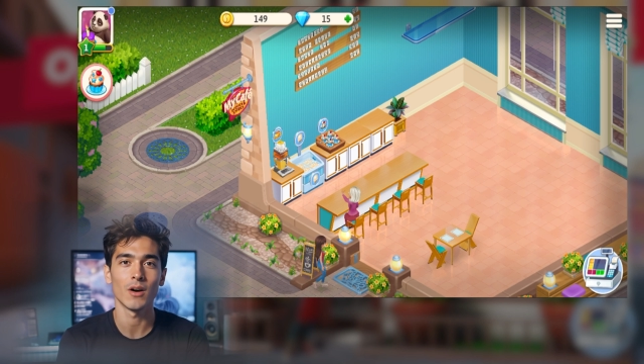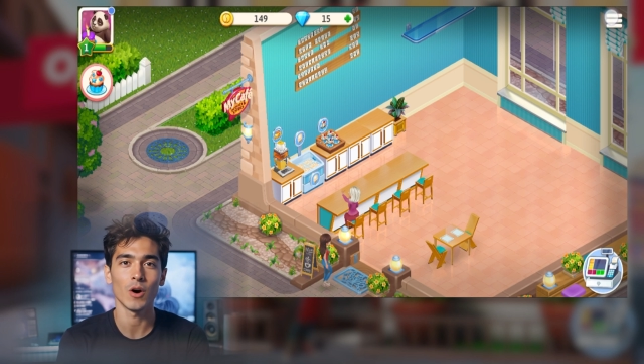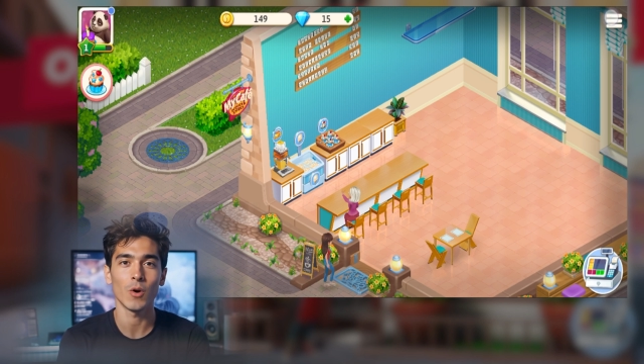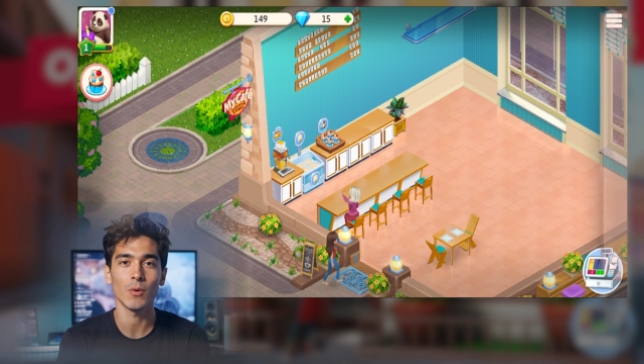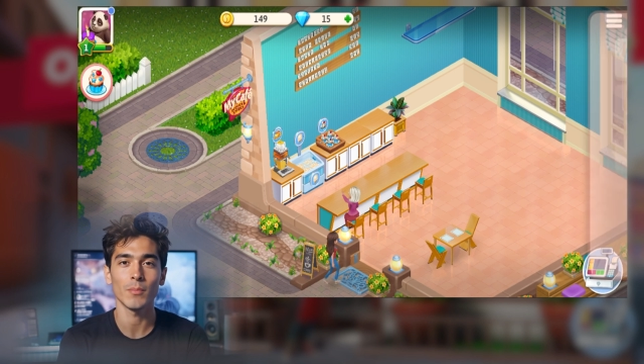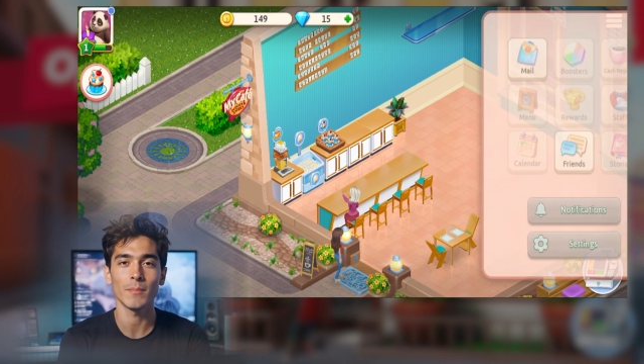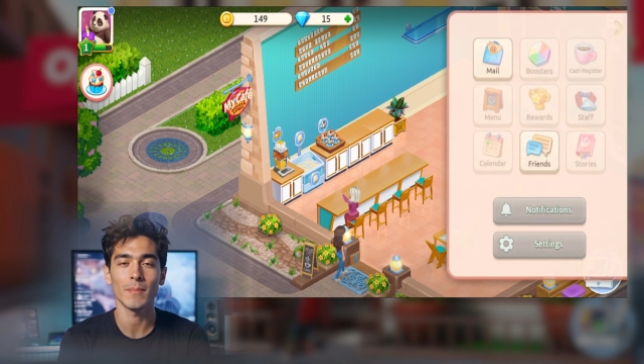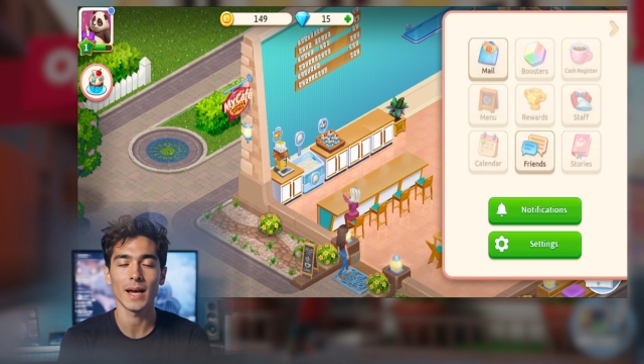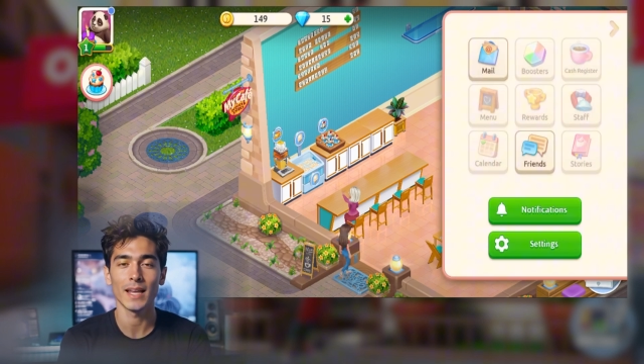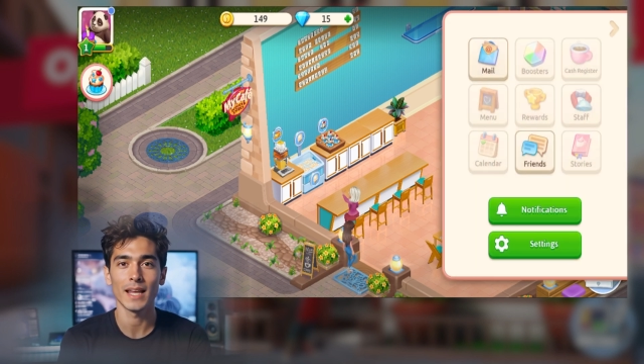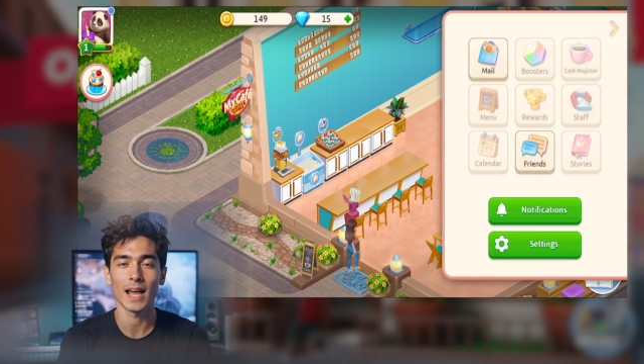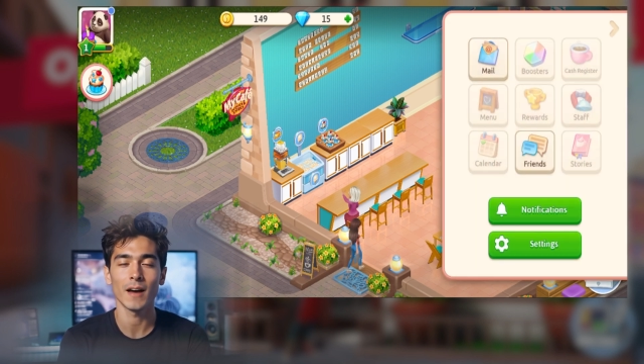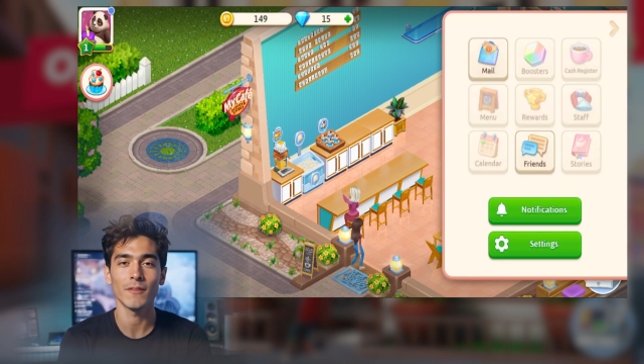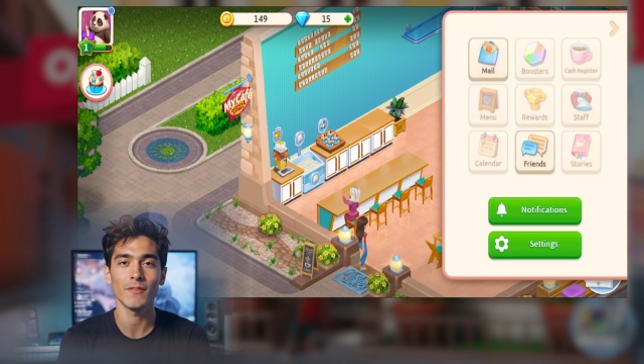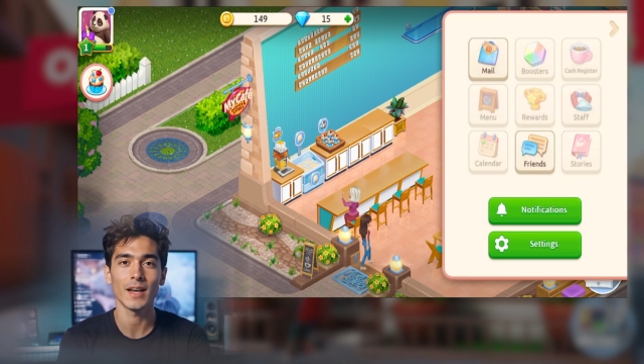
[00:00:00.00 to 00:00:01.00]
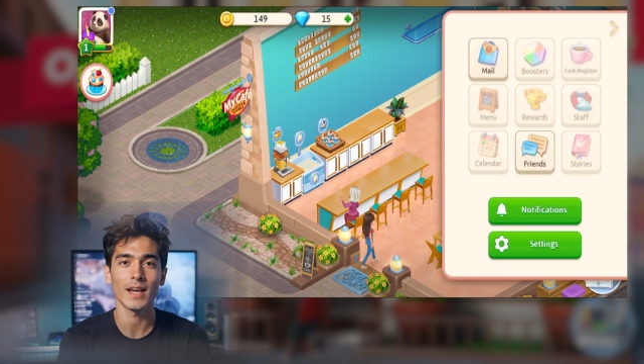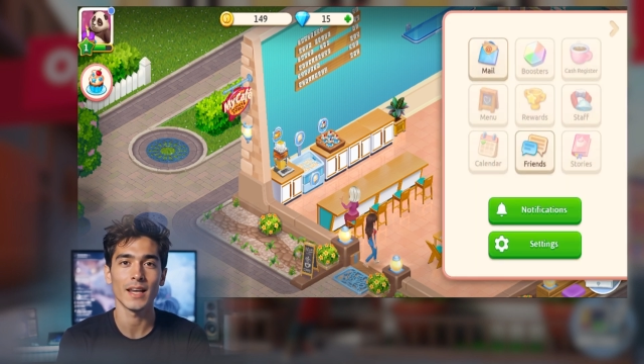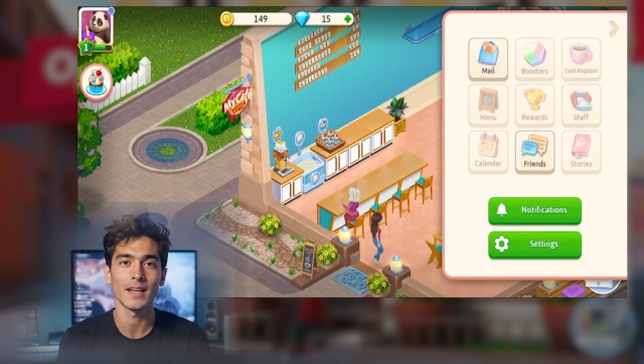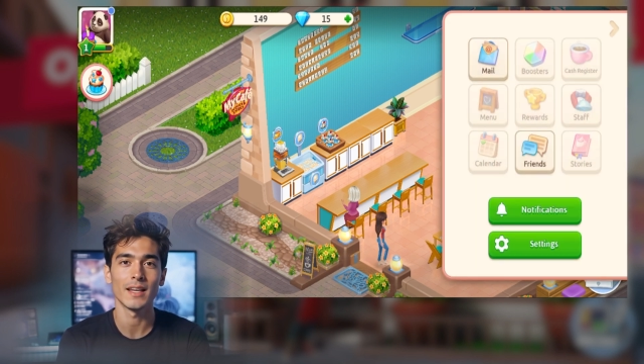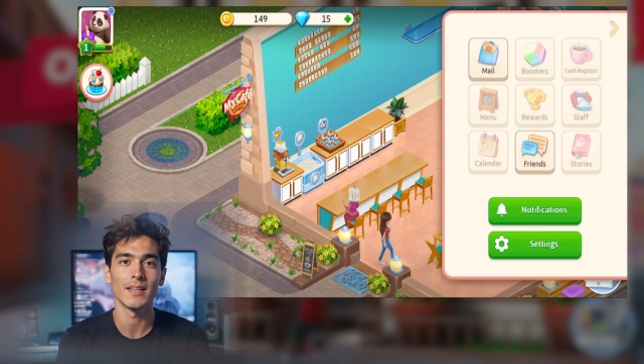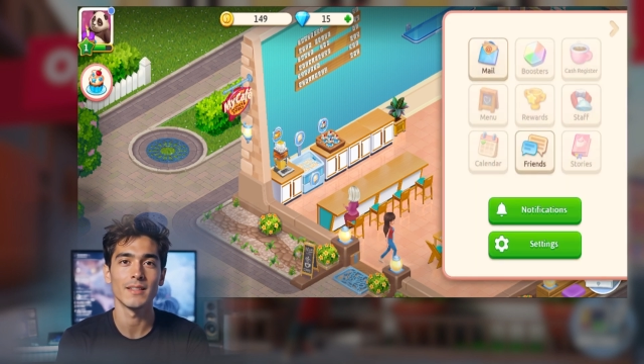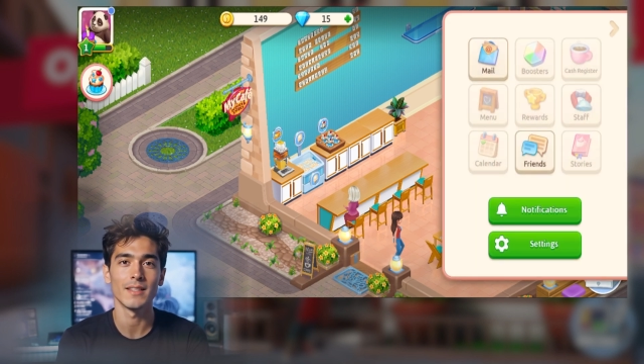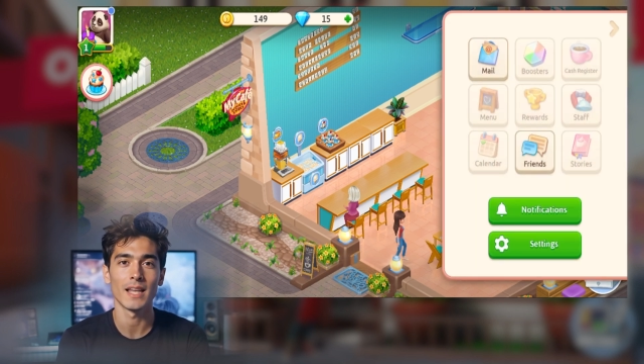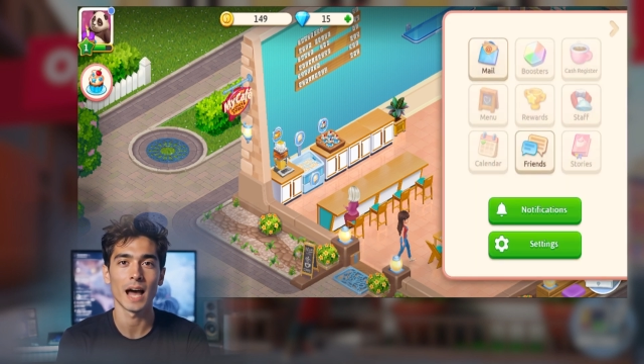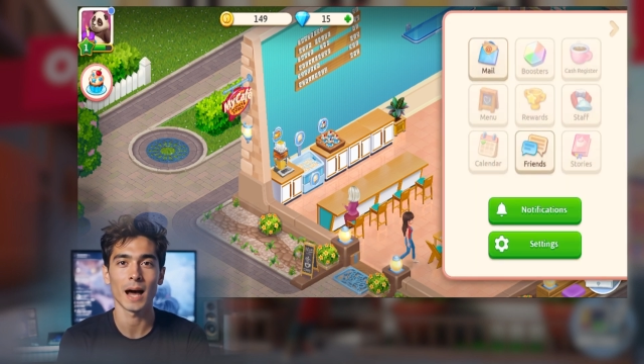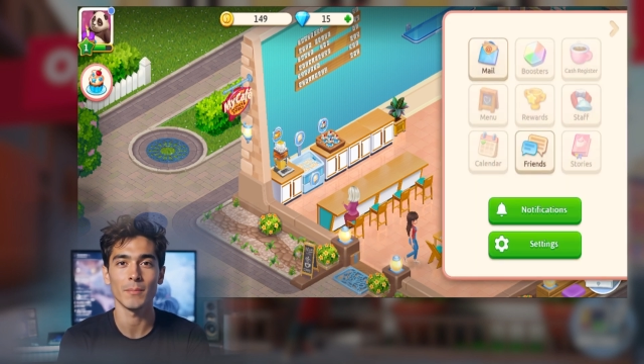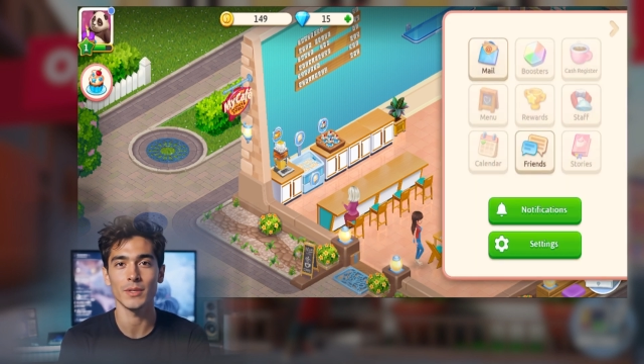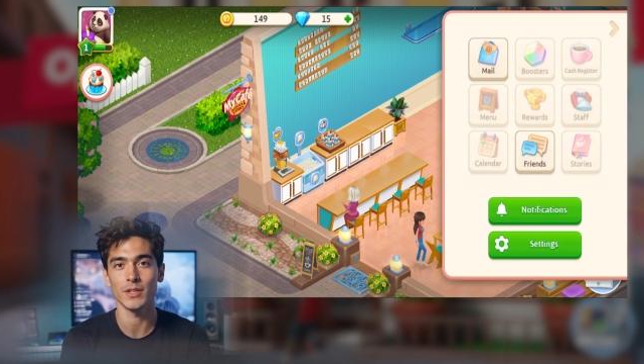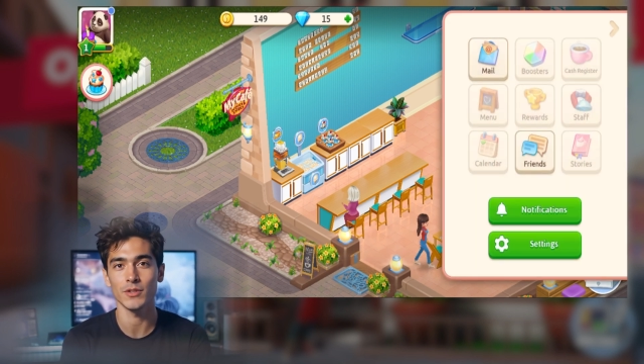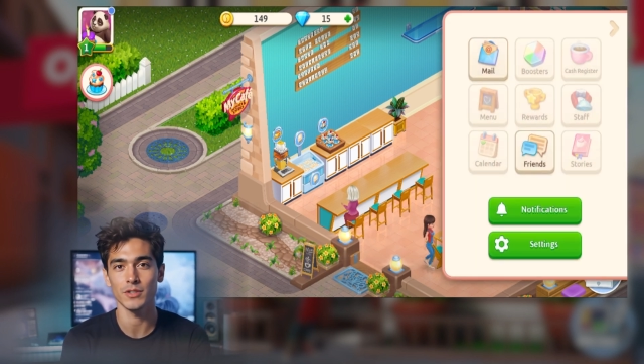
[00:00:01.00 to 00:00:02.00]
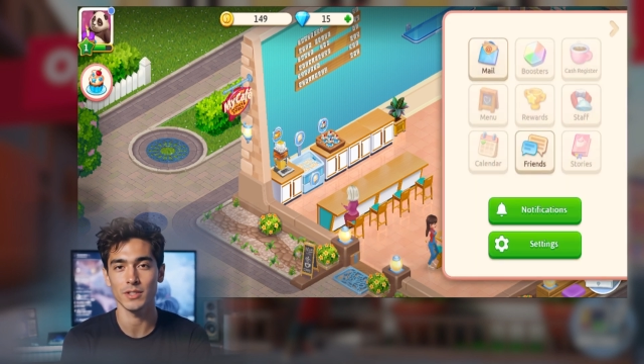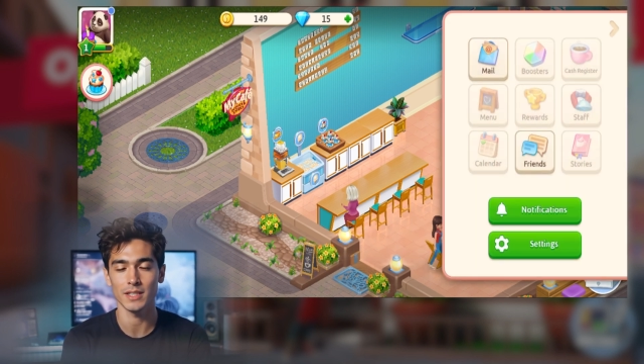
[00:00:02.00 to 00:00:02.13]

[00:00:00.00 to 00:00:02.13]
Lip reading: Open My Cafe, tap into your